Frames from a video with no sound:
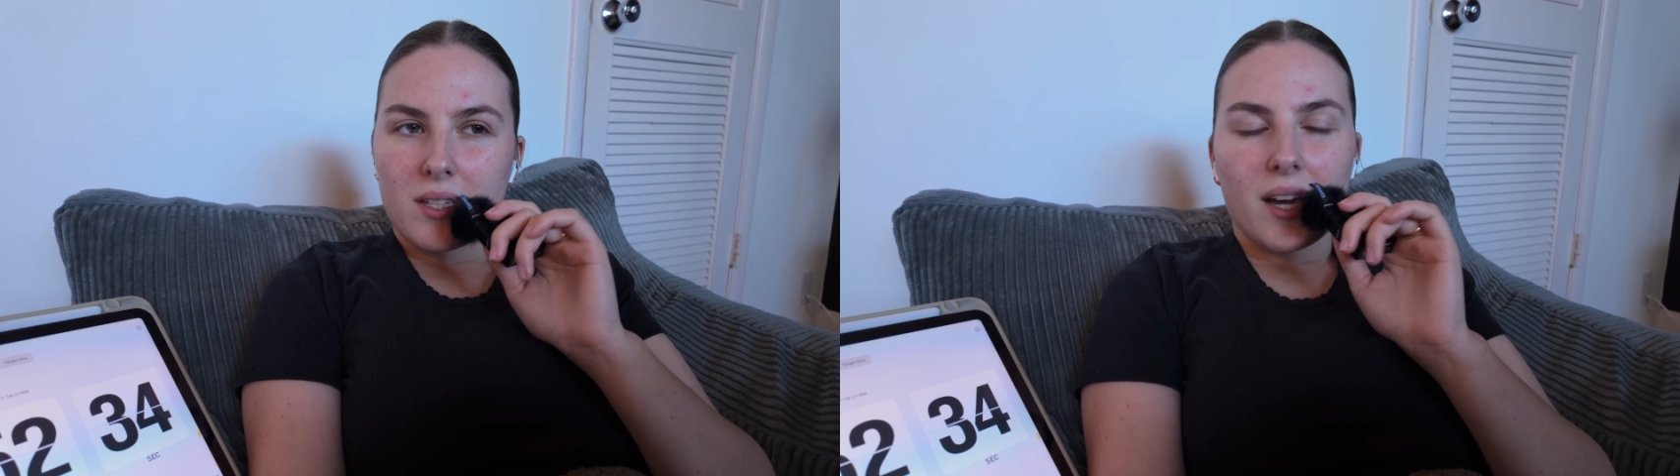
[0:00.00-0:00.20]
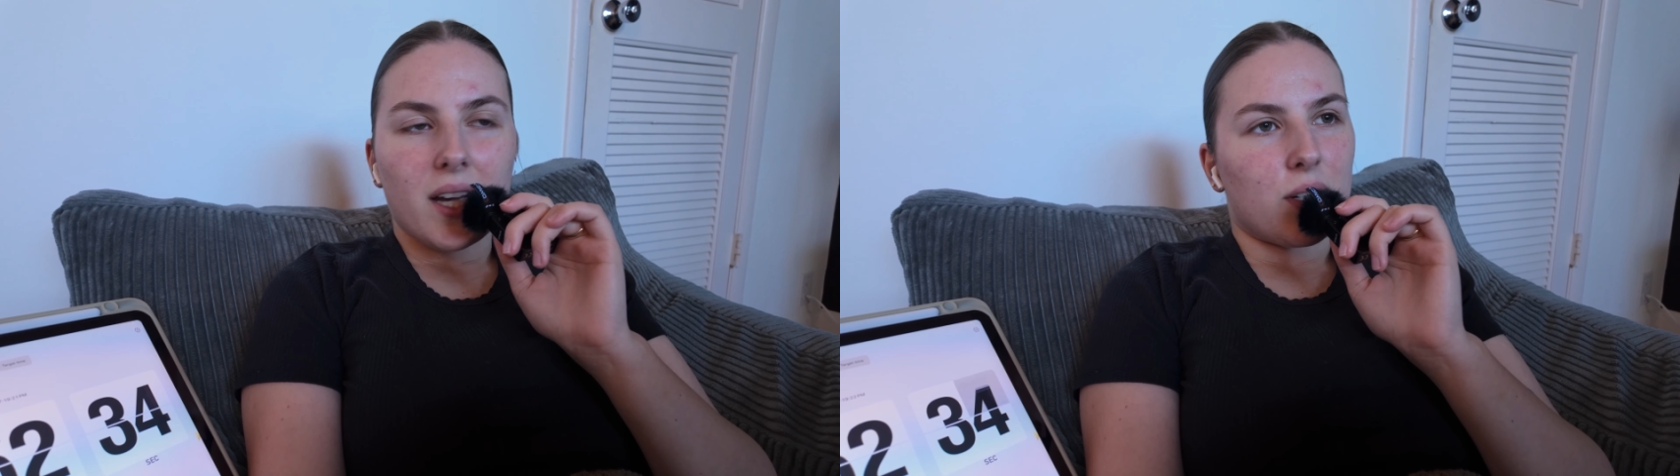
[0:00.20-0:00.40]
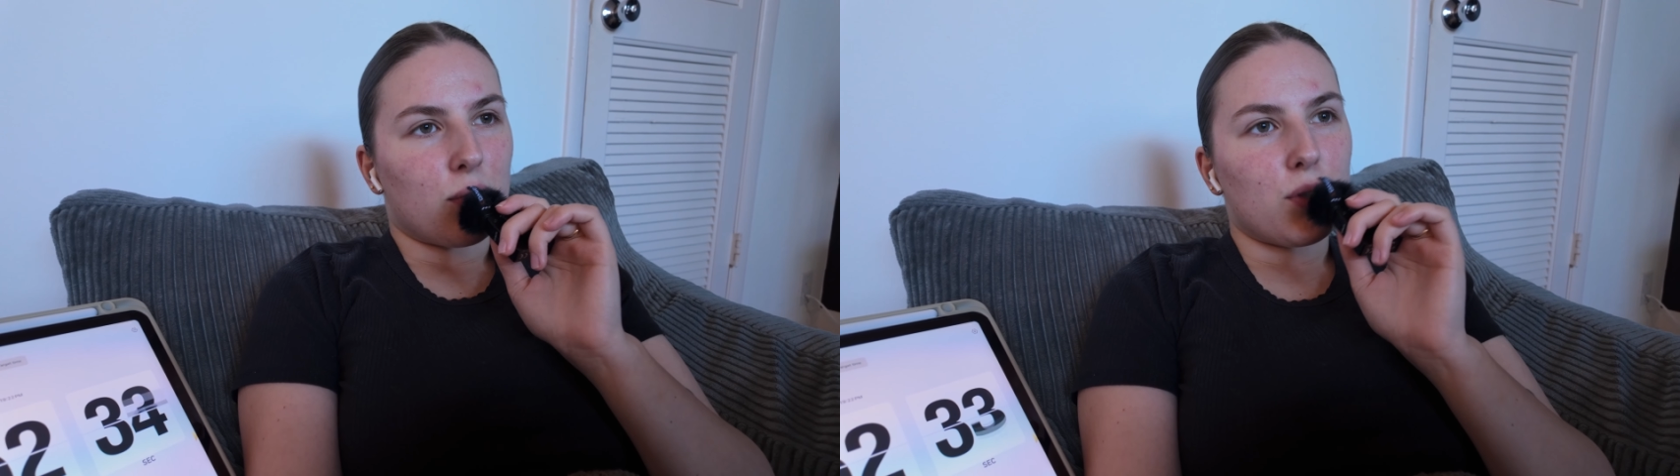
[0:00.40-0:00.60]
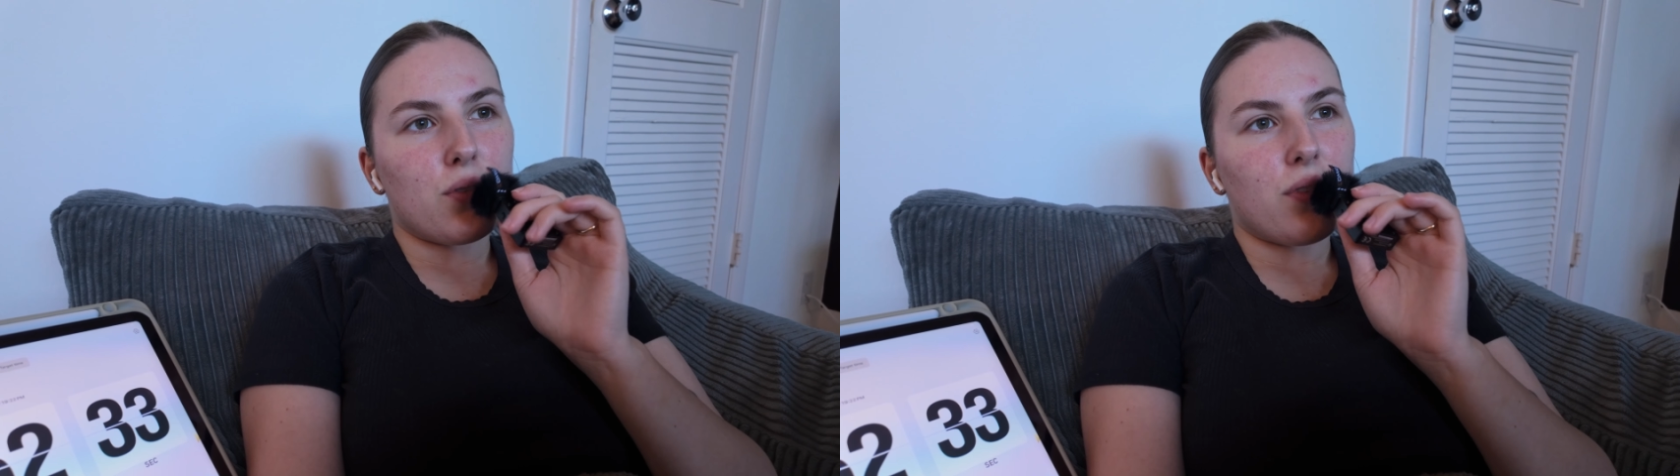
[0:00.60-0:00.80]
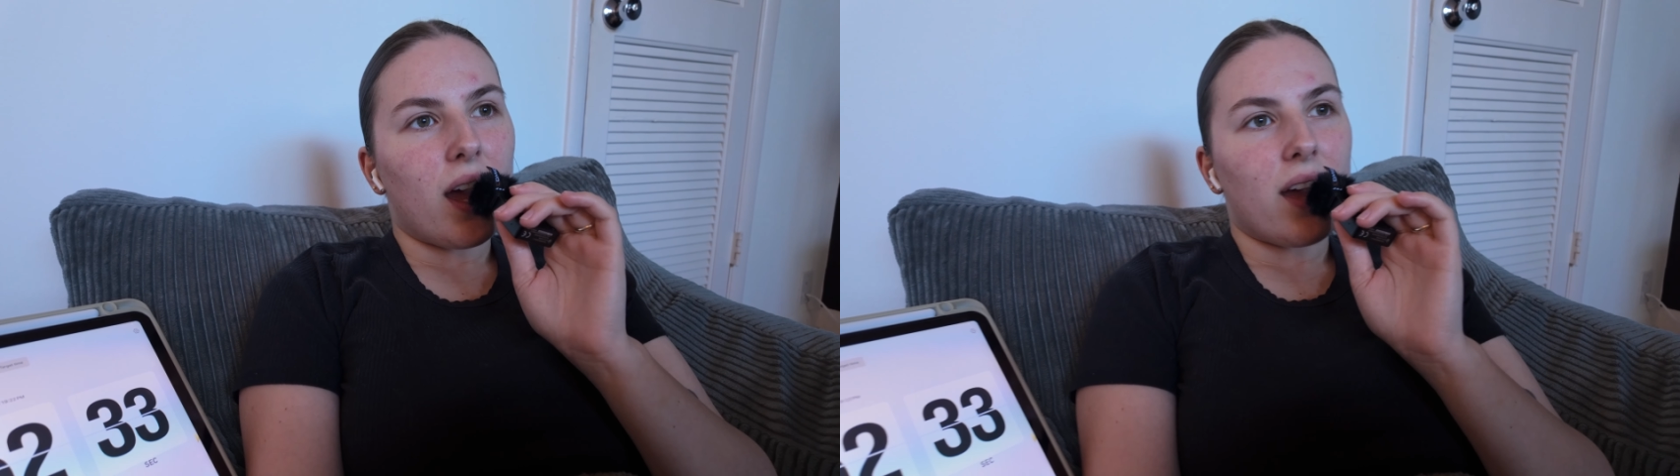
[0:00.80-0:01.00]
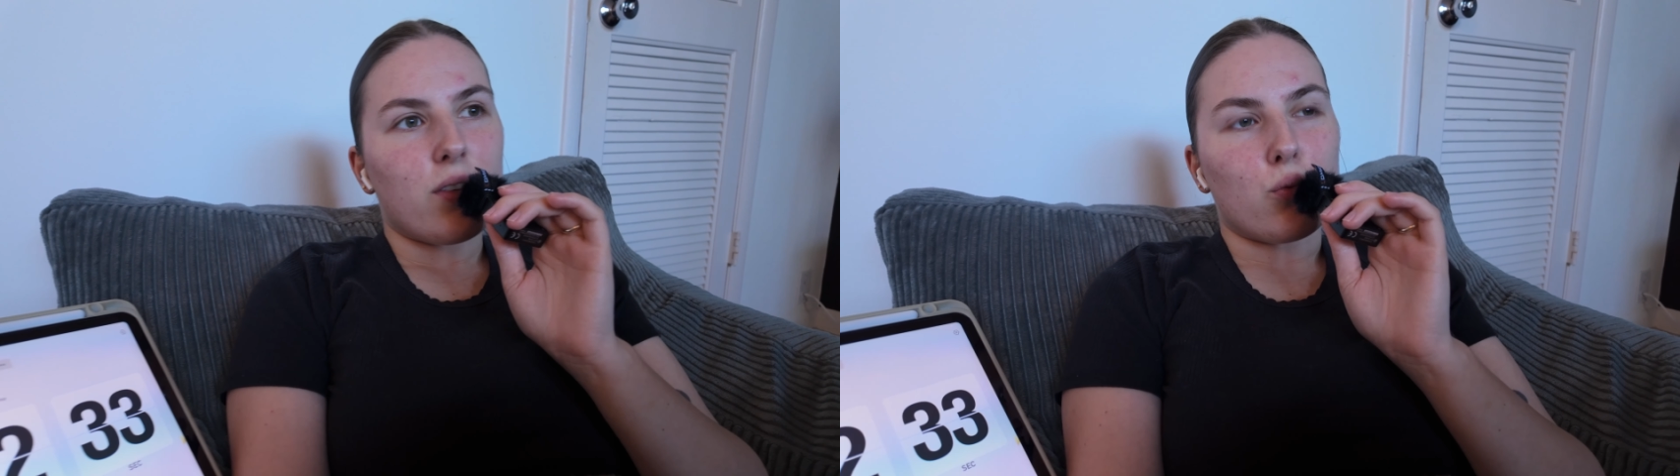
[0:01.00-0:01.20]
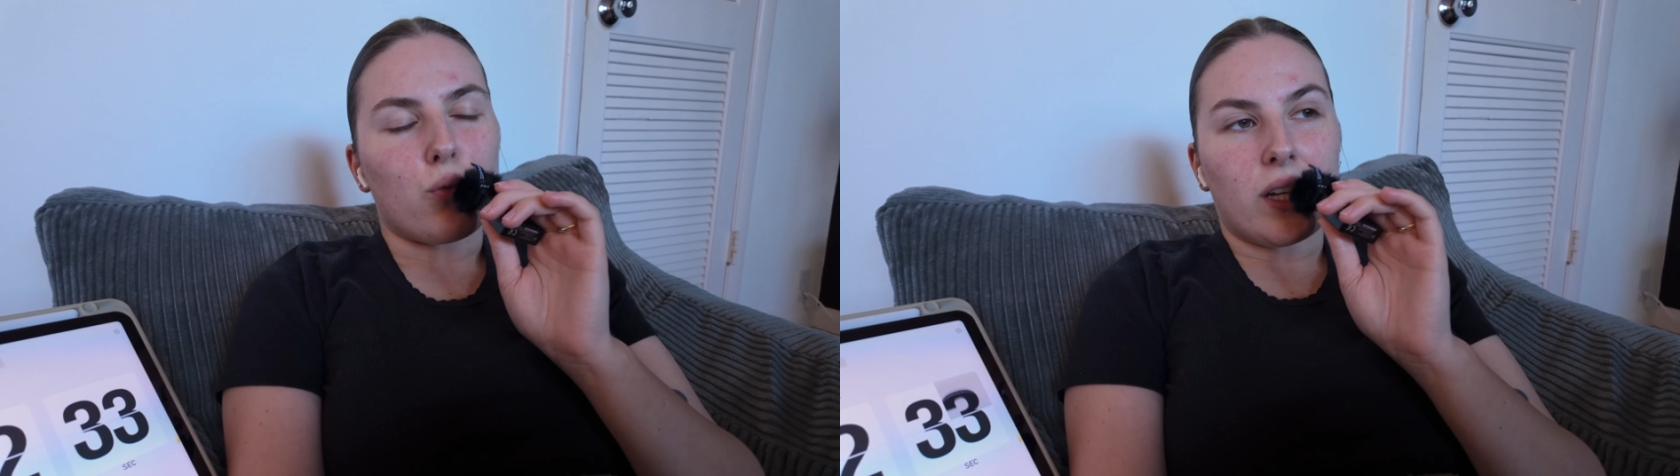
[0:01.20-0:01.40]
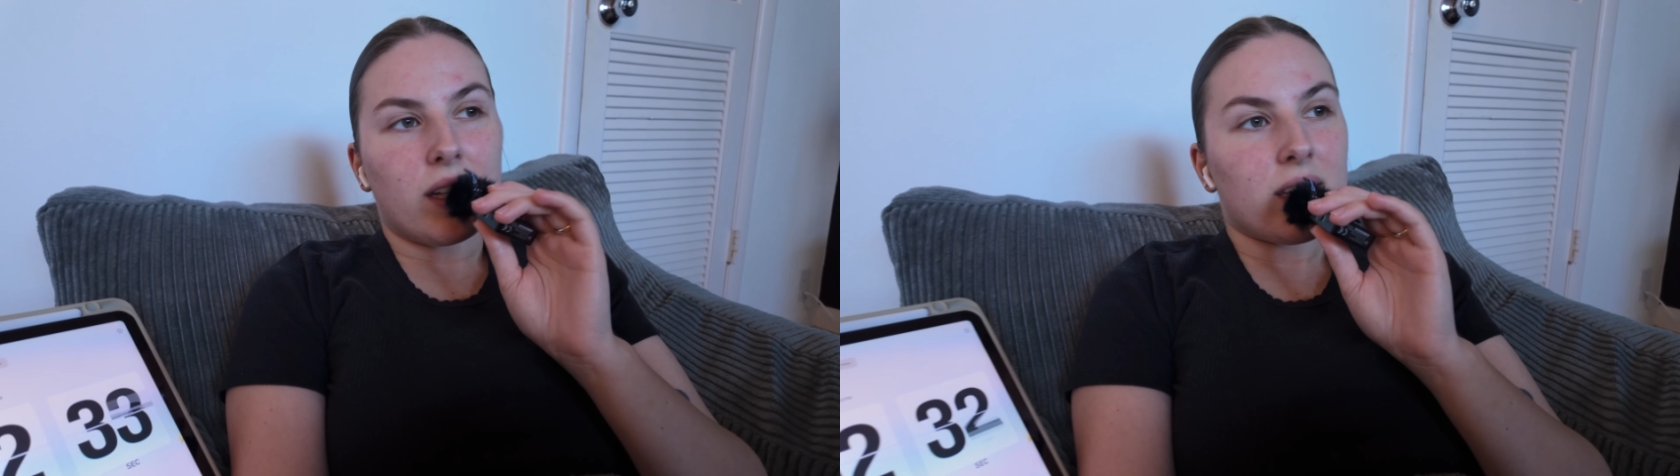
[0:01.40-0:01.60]
I don't know if I have a
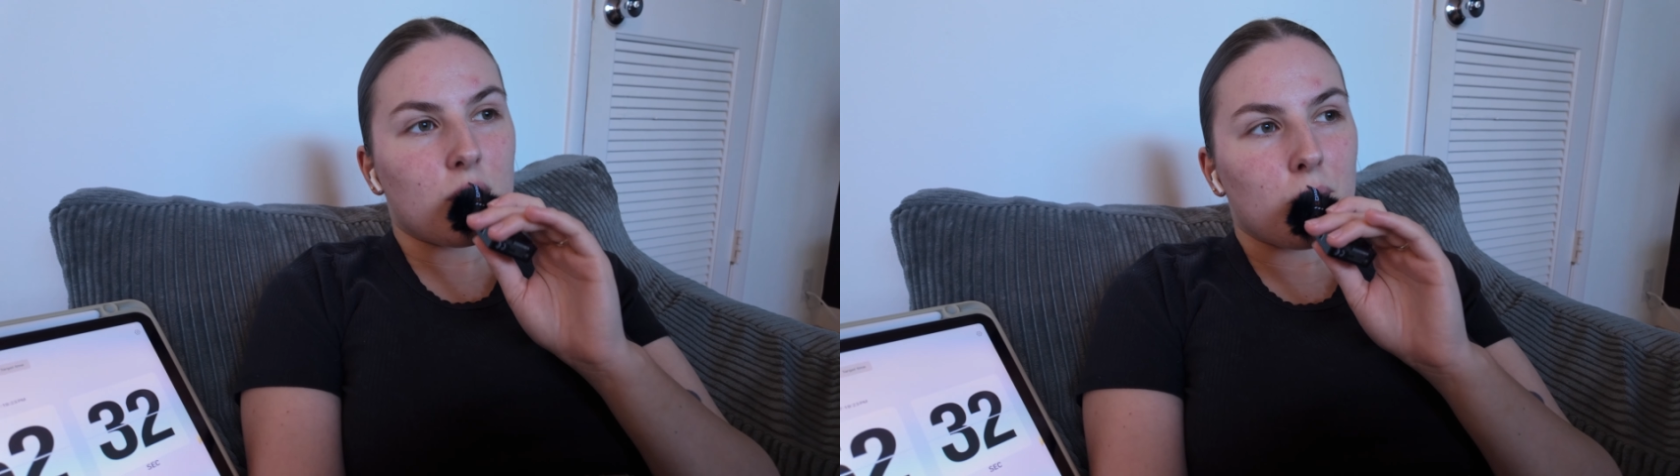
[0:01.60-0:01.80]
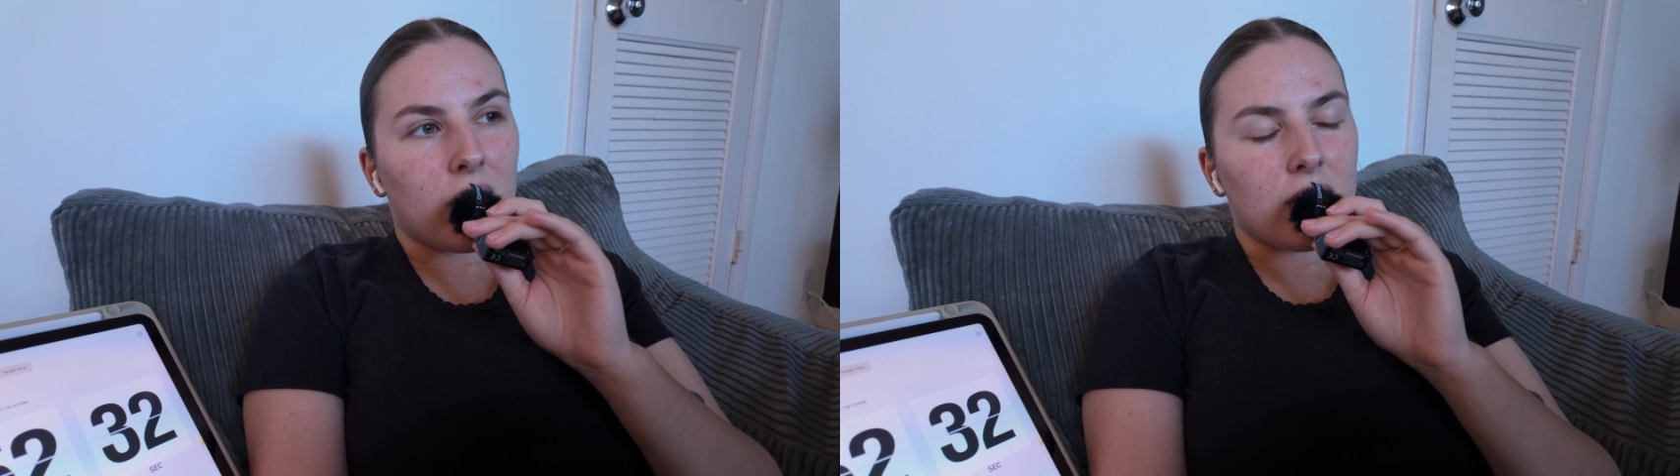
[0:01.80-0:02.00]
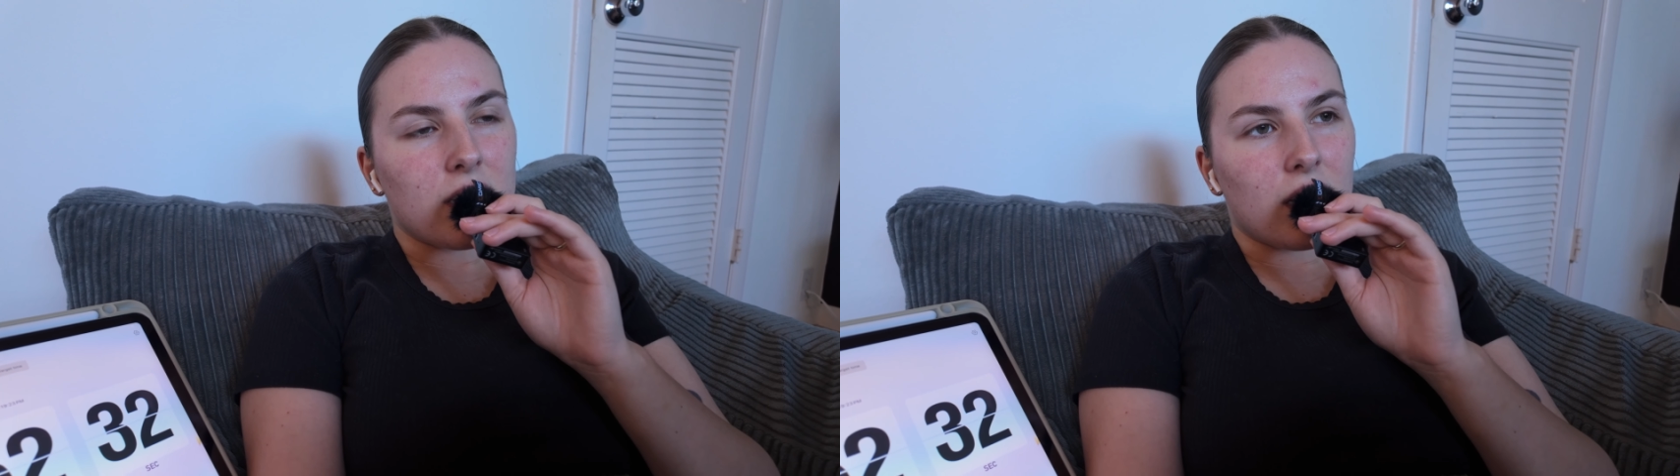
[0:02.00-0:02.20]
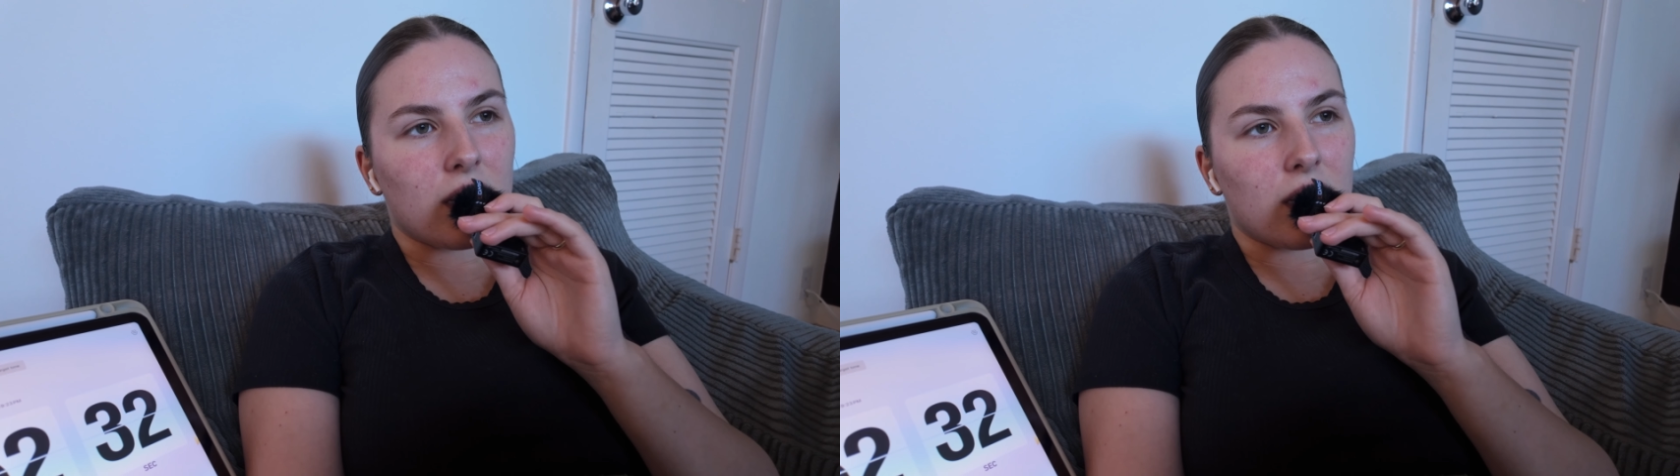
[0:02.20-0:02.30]
rating in mind yet.